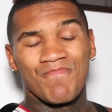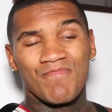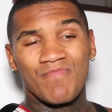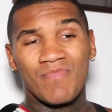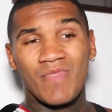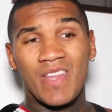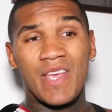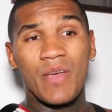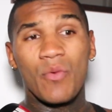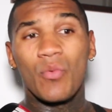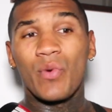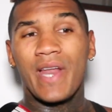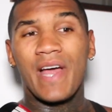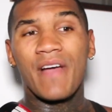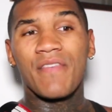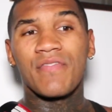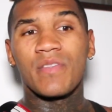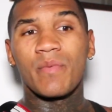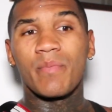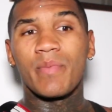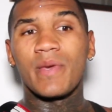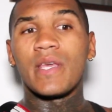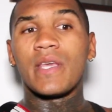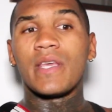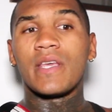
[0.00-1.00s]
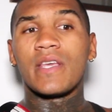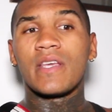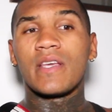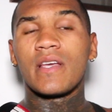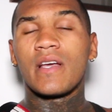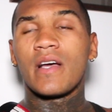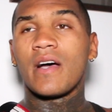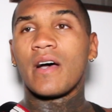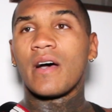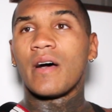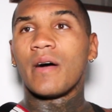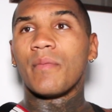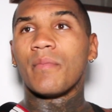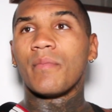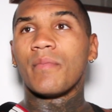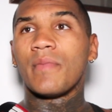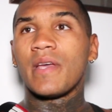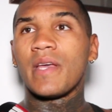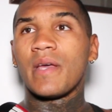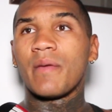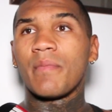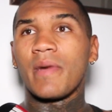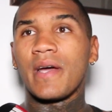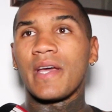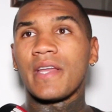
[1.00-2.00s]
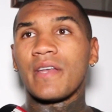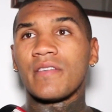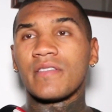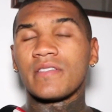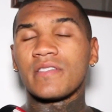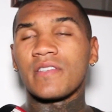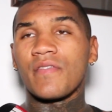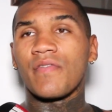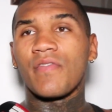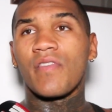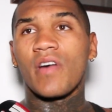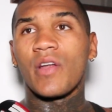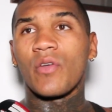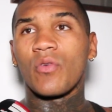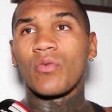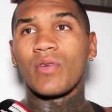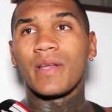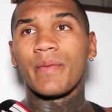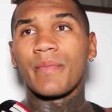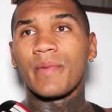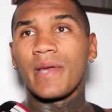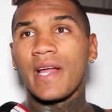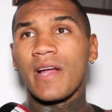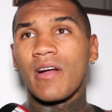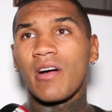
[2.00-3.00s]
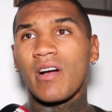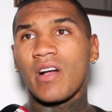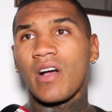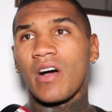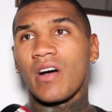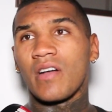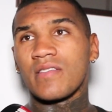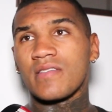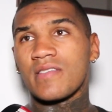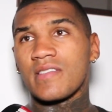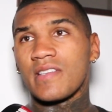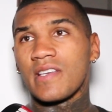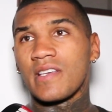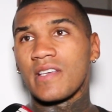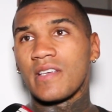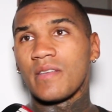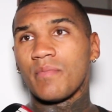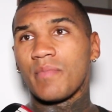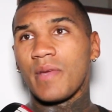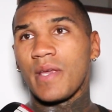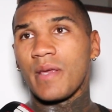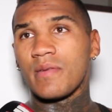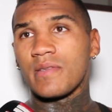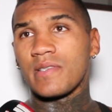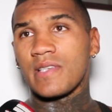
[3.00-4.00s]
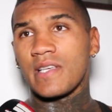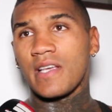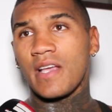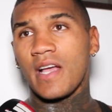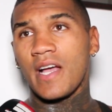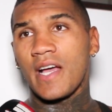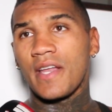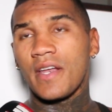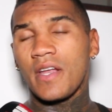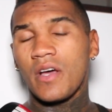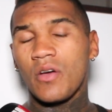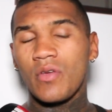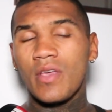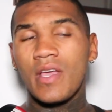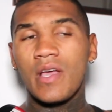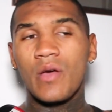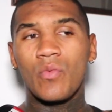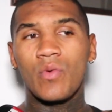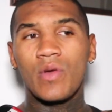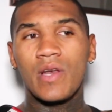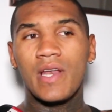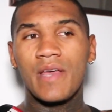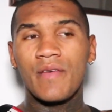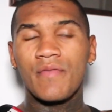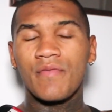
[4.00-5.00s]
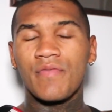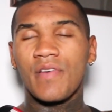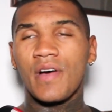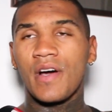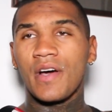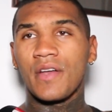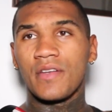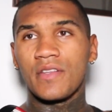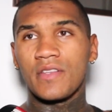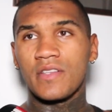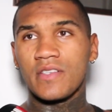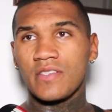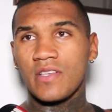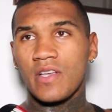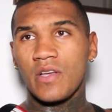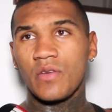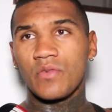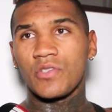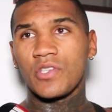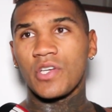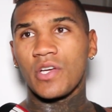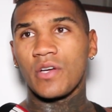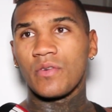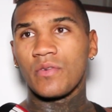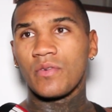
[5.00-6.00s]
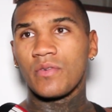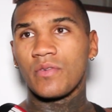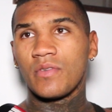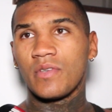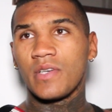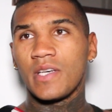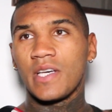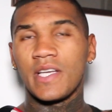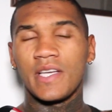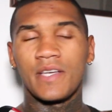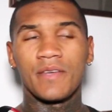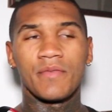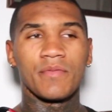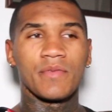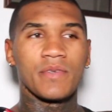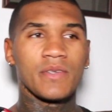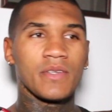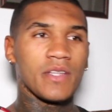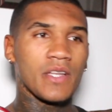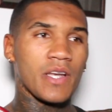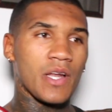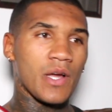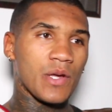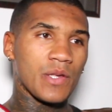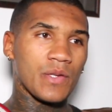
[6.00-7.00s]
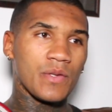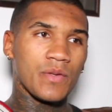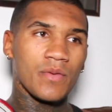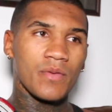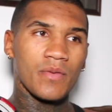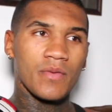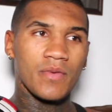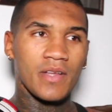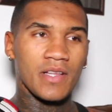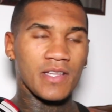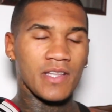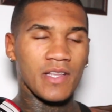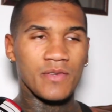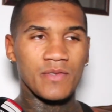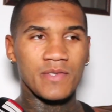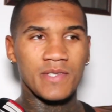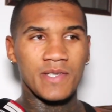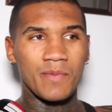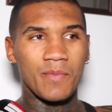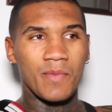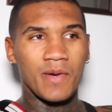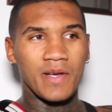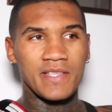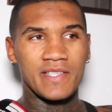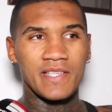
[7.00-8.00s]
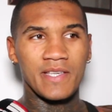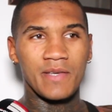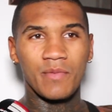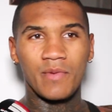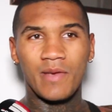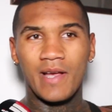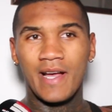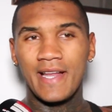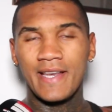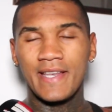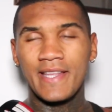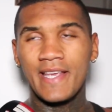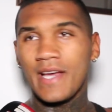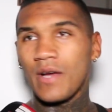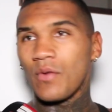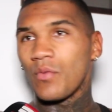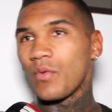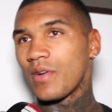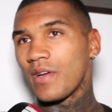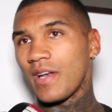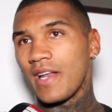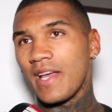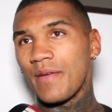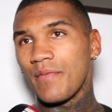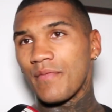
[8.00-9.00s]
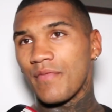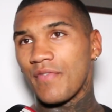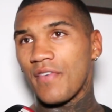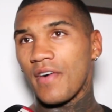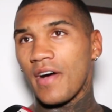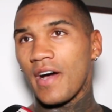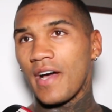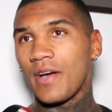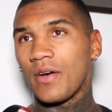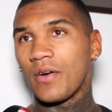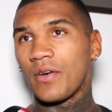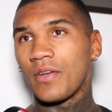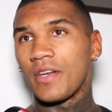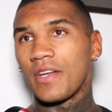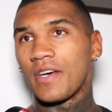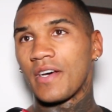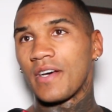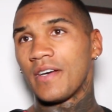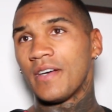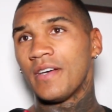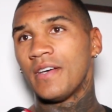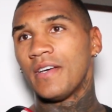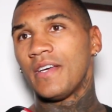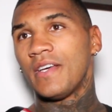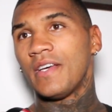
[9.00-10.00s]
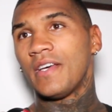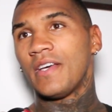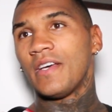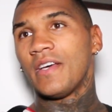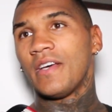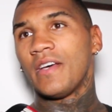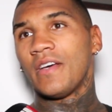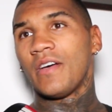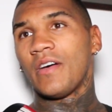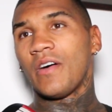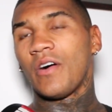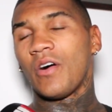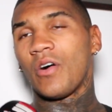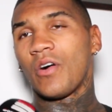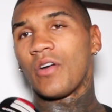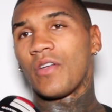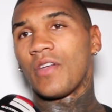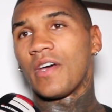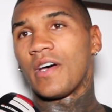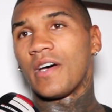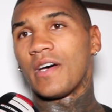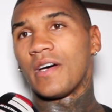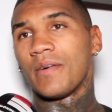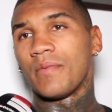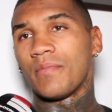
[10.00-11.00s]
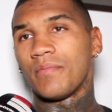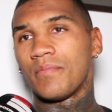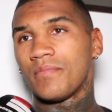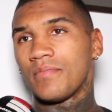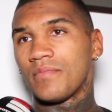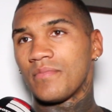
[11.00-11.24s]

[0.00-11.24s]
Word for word: it would have to be um, it made as a final eliminator. I can't see P B C going, oh yeah, we'll let him fight on the zone show. And you know, I don't see my team going, yeah, we'll let him fight on a on a